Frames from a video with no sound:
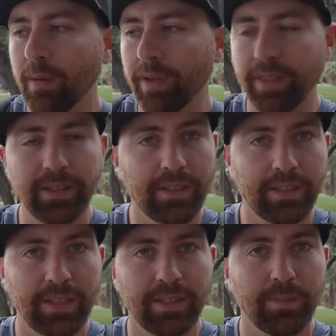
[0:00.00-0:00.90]
but this
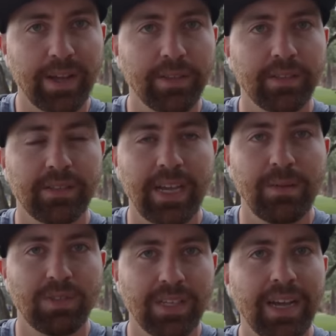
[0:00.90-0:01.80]
sits about the
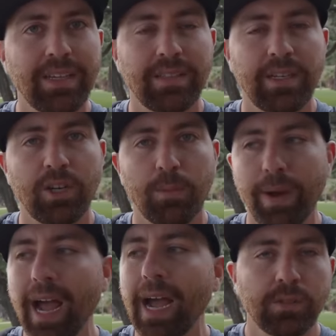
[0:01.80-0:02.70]
same size in your pack.